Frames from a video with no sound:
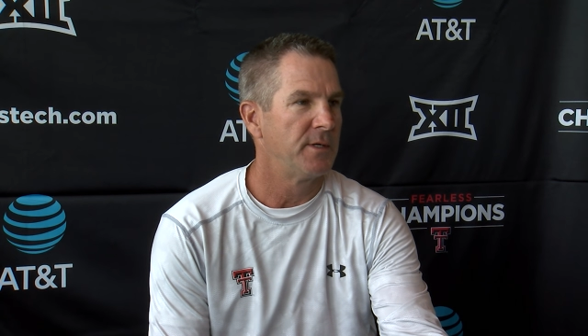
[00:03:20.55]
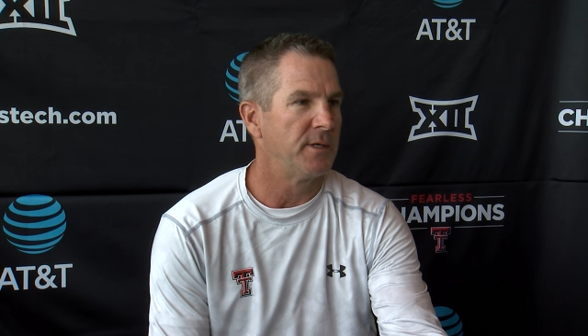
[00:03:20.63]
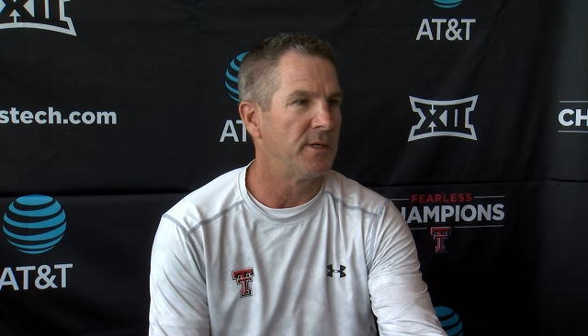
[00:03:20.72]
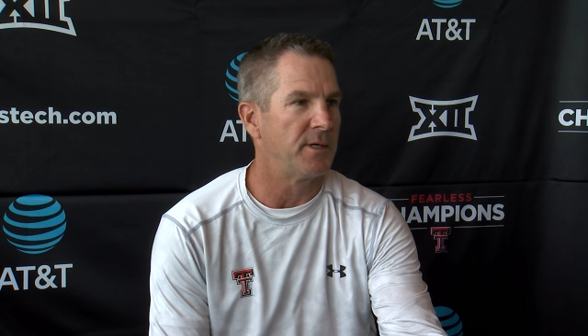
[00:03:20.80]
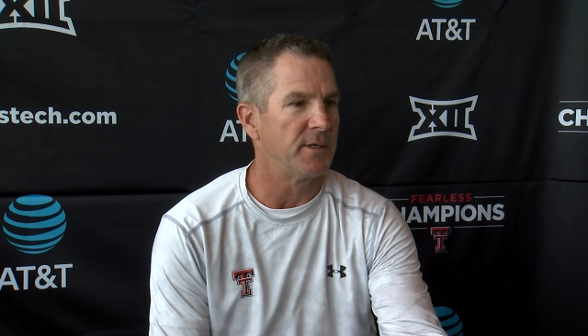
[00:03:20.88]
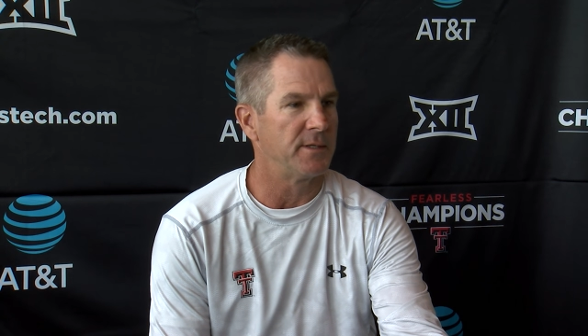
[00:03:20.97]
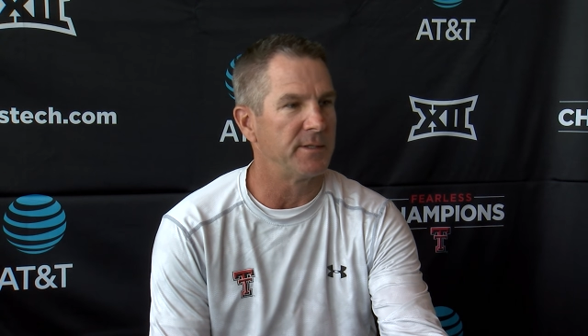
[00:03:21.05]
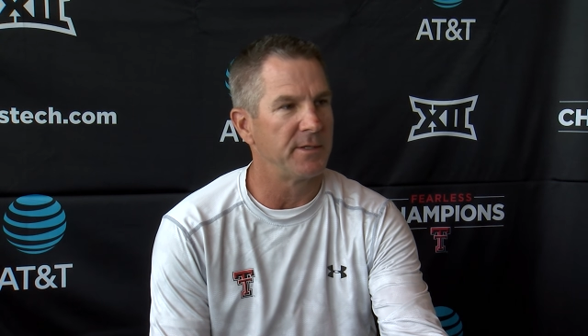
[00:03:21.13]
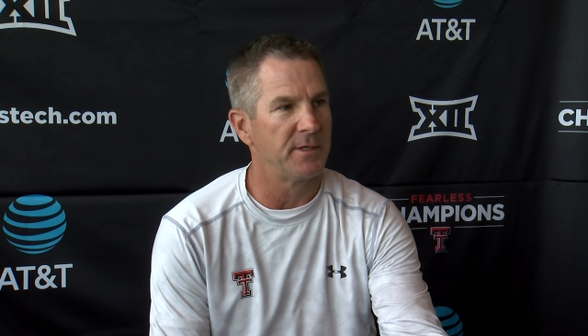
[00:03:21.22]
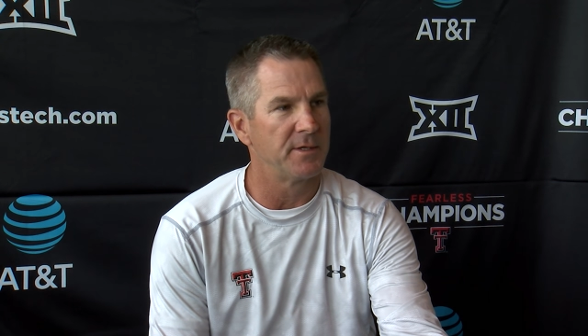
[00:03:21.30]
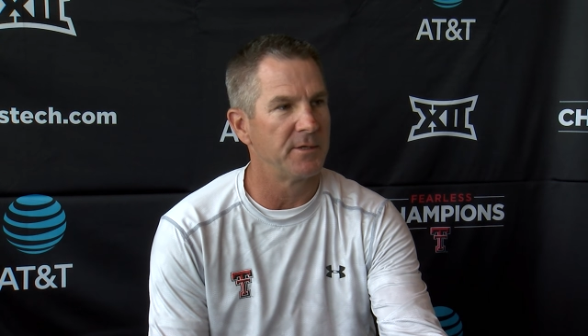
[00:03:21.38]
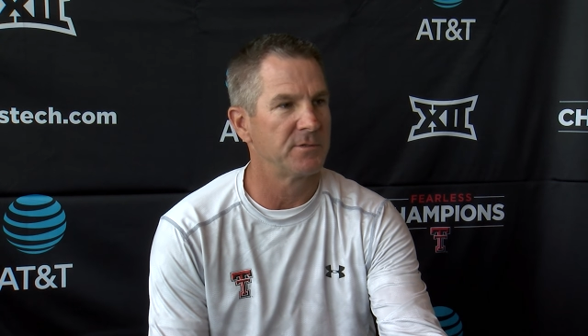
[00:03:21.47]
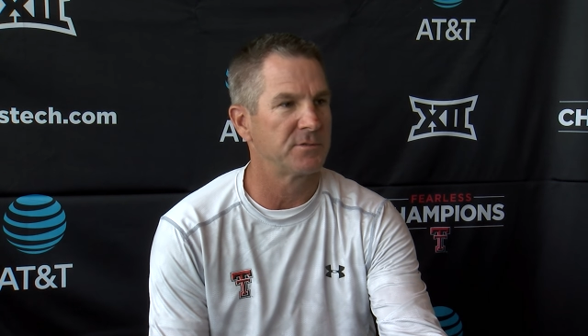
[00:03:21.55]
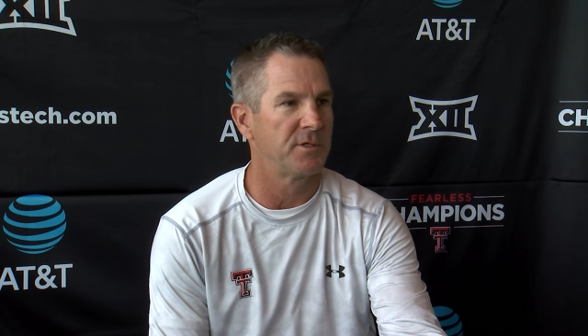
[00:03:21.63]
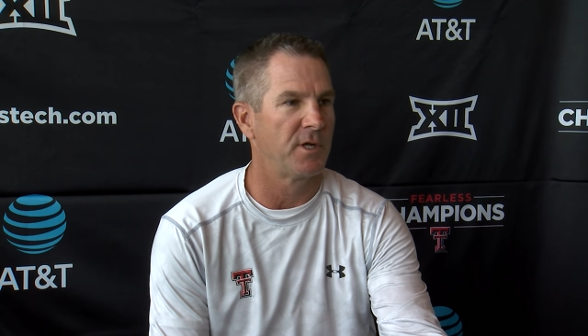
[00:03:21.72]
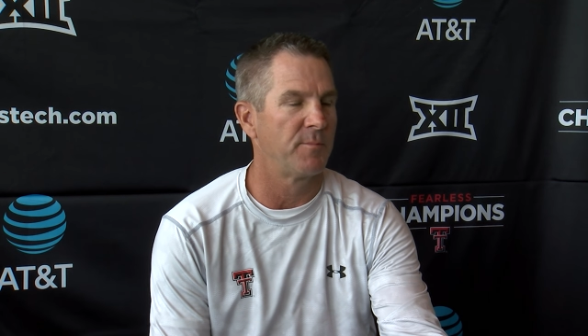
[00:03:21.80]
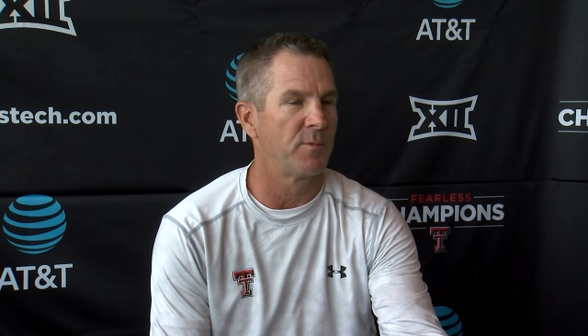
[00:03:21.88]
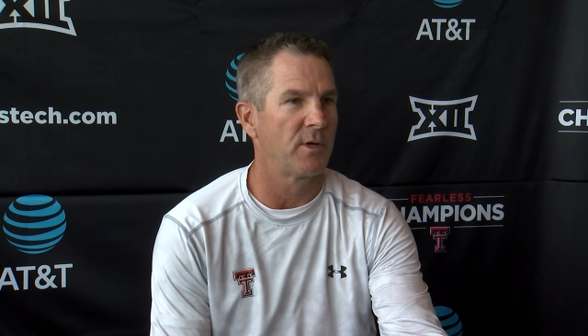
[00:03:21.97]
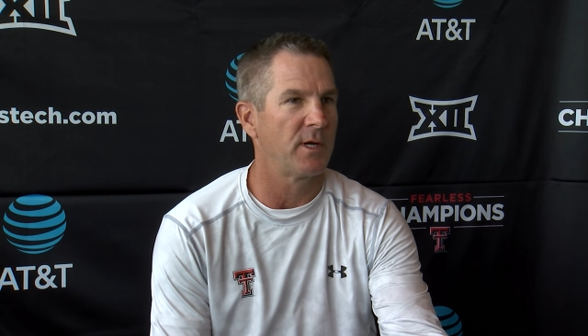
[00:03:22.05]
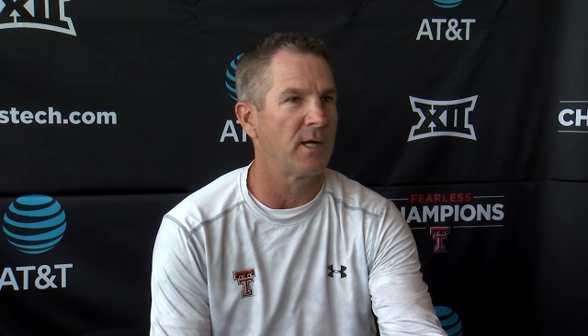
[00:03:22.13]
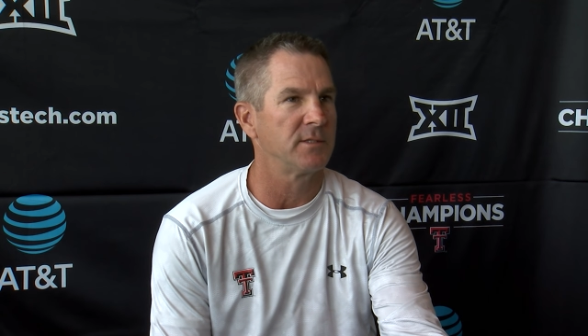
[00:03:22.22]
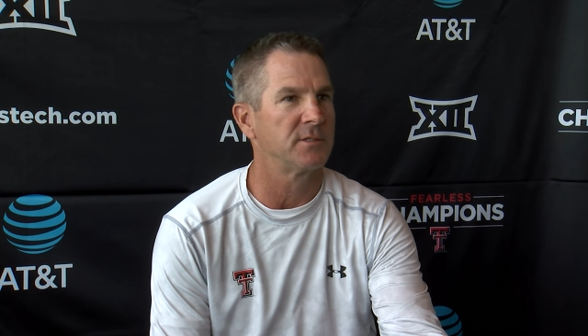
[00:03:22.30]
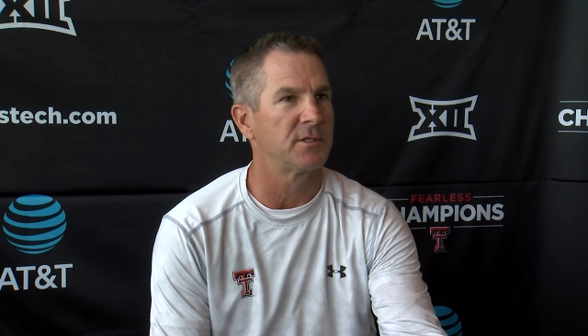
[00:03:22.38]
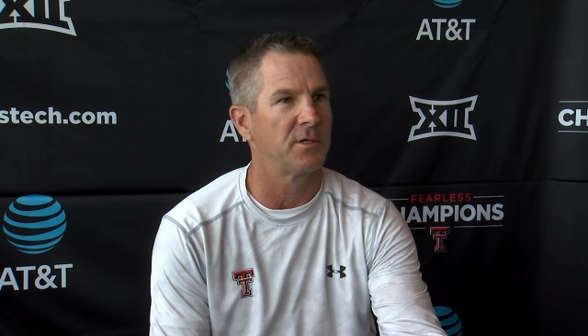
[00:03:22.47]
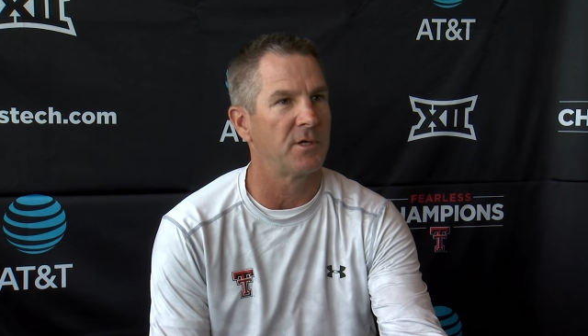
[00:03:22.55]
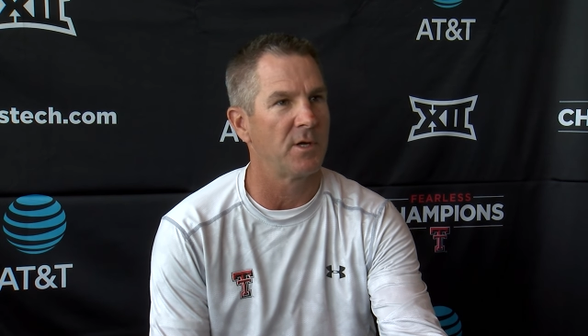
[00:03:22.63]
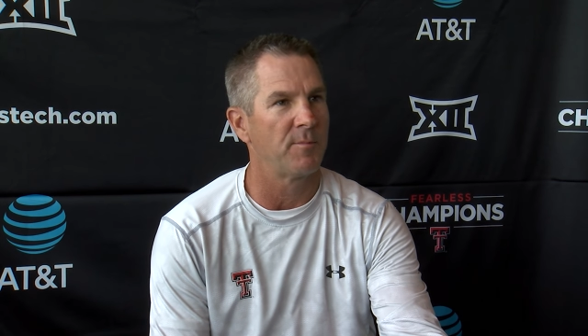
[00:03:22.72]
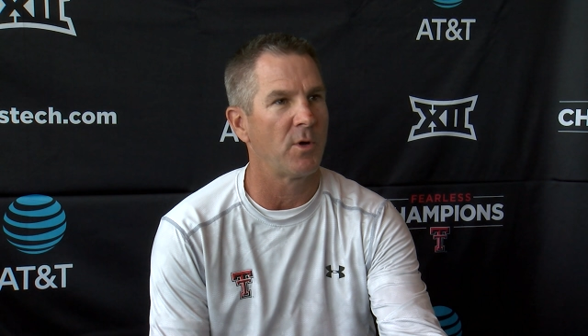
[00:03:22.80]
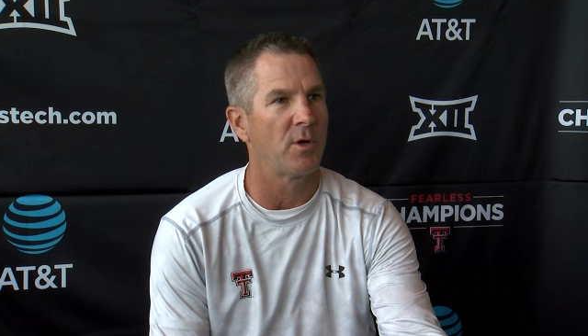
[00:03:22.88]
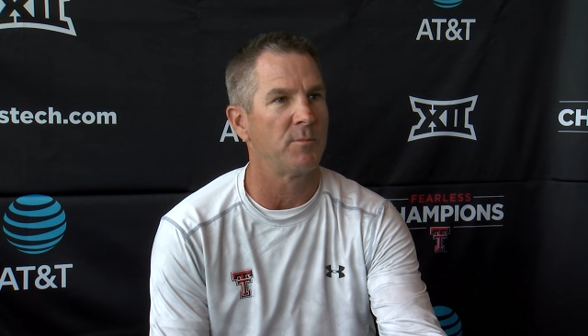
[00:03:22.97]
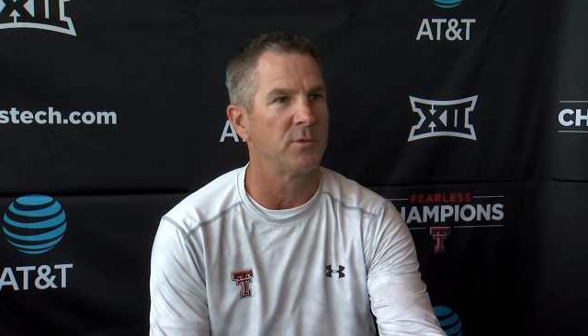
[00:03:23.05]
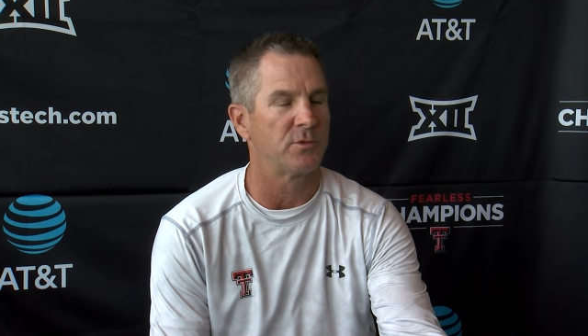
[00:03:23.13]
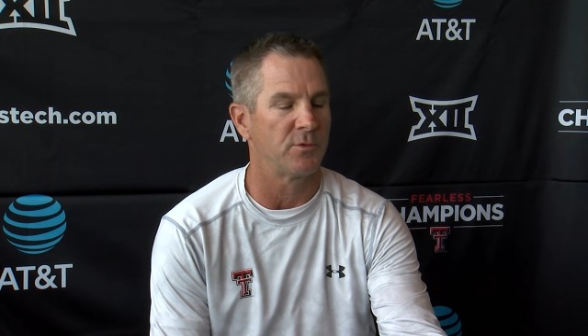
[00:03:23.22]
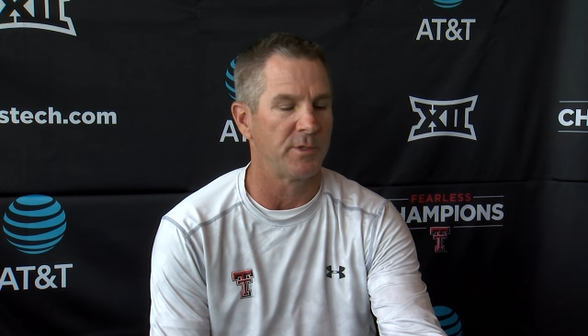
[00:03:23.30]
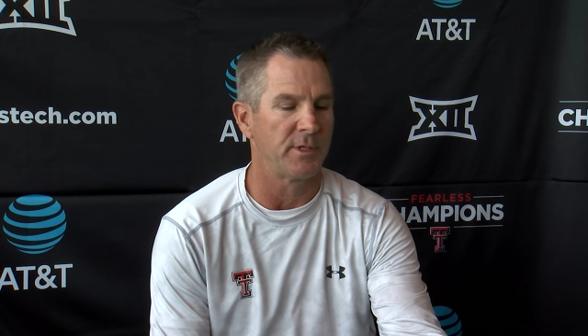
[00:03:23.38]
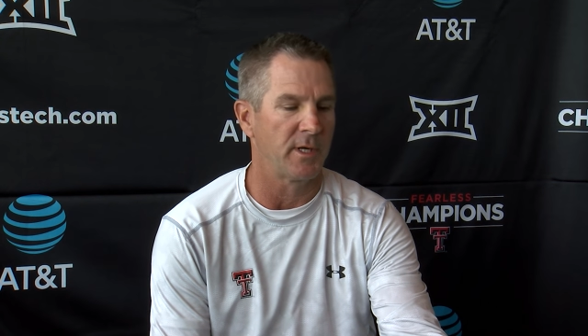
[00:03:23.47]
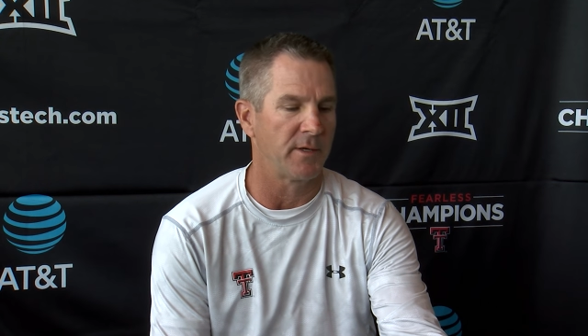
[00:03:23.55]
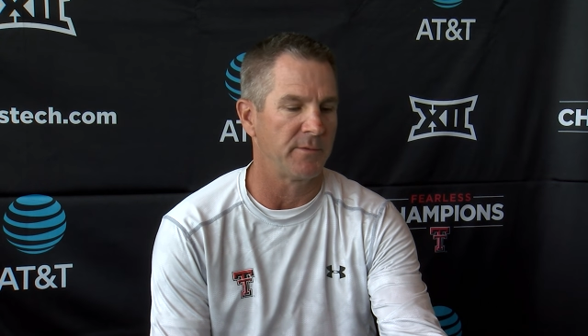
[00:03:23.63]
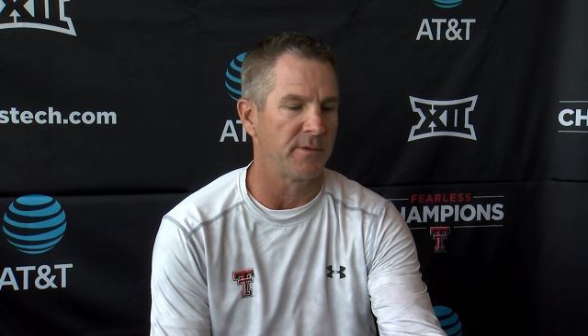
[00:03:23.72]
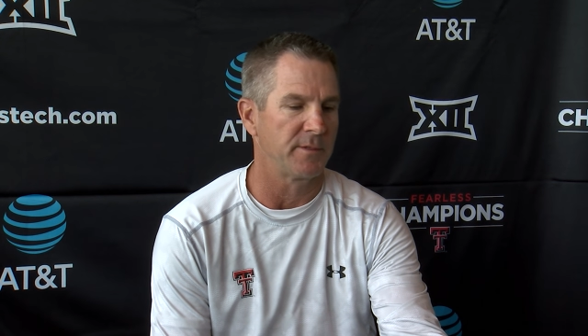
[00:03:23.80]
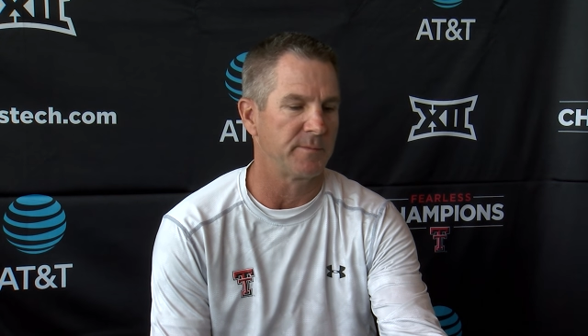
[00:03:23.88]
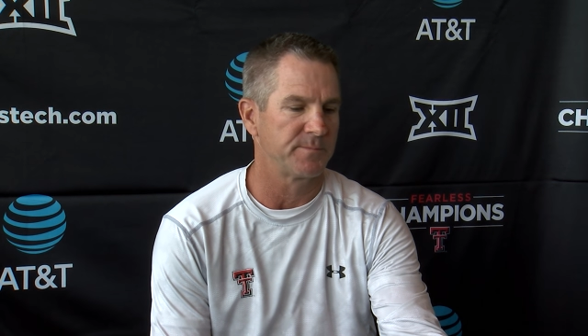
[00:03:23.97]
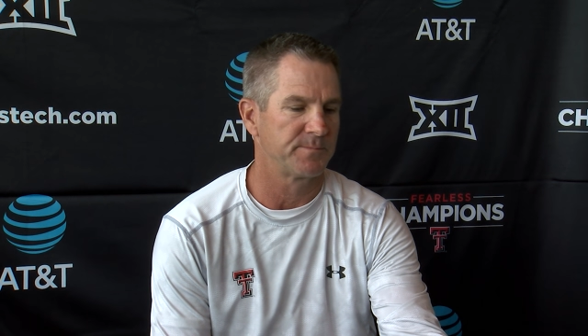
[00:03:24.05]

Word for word: uh, and there's a number of guys that could come on between now and then.